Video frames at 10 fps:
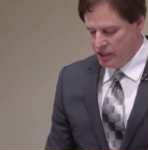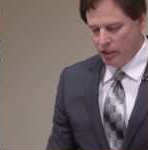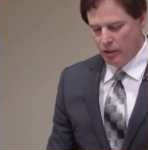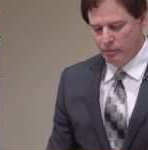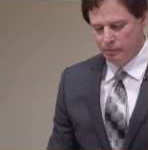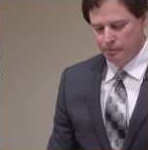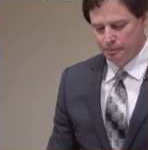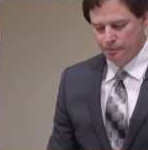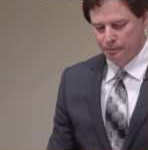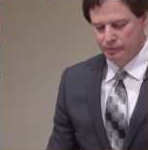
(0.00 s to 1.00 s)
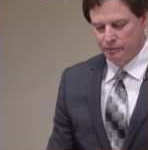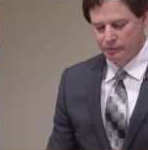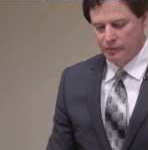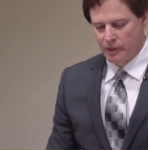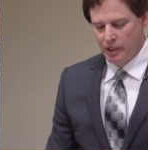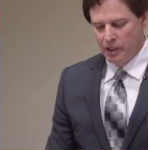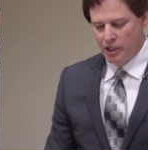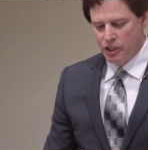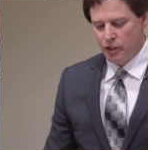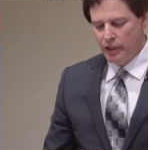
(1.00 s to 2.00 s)
So,
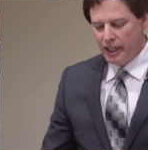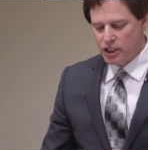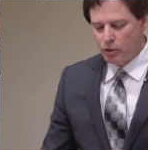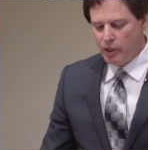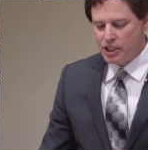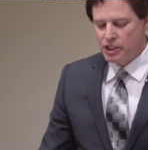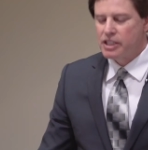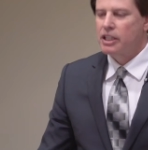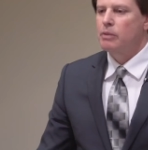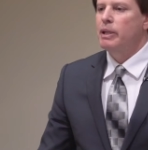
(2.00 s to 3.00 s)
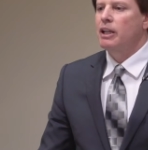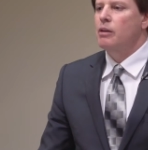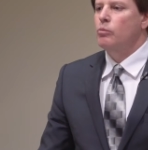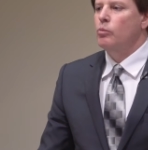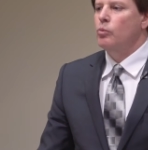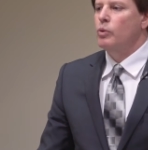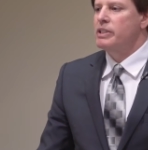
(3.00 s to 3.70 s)
so the next questions then become,